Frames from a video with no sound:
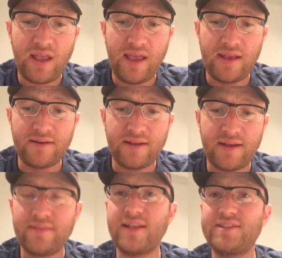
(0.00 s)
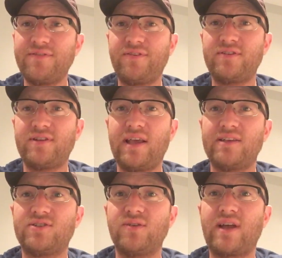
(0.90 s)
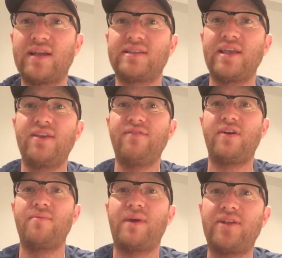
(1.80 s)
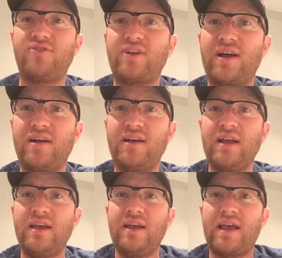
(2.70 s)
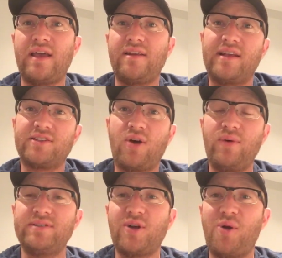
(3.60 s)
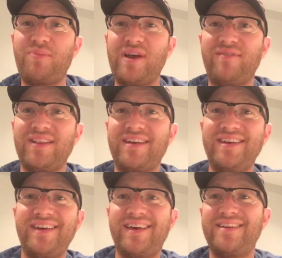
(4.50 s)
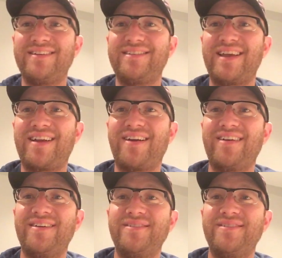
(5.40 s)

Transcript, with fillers: And uh, that's it for today. So, guys, thank you very much. Uh, and as always, I hope you have a lucky day. Take care.